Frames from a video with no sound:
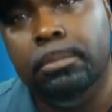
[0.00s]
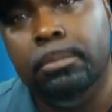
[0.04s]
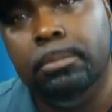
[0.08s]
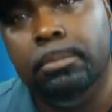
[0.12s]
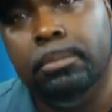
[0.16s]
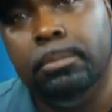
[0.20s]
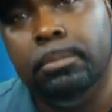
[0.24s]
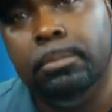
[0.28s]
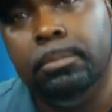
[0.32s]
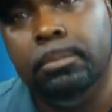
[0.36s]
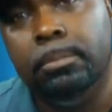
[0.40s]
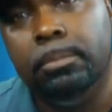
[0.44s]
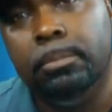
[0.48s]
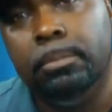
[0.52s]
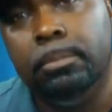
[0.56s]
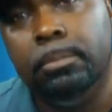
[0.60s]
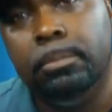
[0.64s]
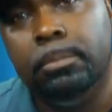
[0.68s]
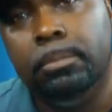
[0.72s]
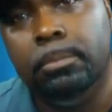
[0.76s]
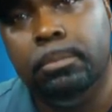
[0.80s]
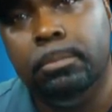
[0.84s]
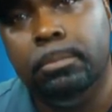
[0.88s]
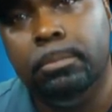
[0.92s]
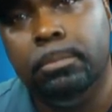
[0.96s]

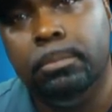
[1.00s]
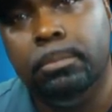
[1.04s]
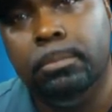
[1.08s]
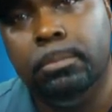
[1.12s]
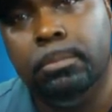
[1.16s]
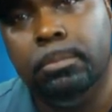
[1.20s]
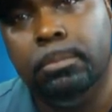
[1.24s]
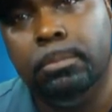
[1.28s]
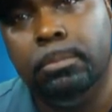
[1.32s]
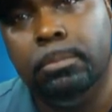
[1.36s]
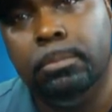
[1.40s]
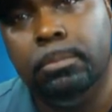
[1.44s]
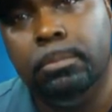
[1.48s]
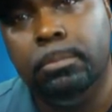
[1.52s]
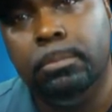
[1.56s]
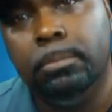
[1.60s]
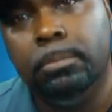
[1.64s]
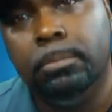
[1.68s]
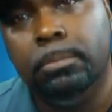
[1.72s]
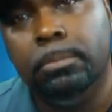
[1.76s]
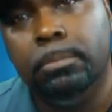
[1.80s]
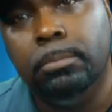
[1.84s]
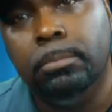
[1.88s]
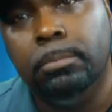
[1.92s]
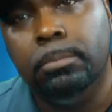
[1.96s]

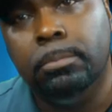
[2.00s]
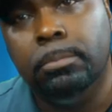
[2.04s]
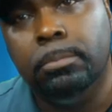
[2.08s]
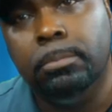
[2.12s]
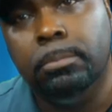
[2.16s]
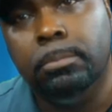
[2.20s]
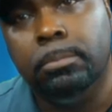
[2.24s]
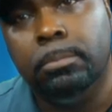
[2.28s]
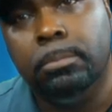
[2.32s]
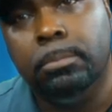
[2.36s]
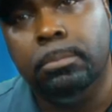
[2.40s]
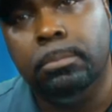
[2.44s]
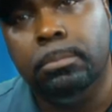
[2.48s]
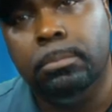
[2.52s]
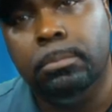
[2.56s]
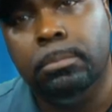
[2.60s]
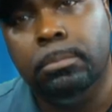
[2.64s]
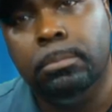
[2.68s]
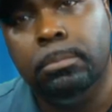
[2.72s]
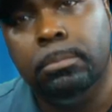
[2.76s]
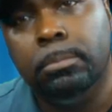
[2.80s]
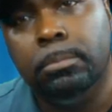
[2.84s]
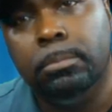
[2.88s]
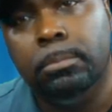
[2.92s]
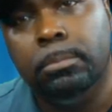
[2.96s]

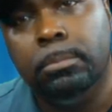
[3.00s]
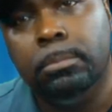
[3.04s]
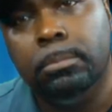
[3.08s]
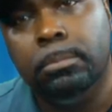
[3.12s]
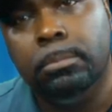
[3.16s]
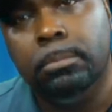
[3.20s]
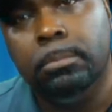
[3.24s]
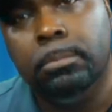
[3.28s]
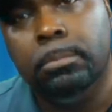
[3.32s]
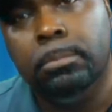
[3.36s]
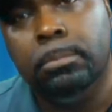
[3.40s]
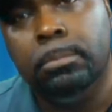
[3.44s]
Nothing is said.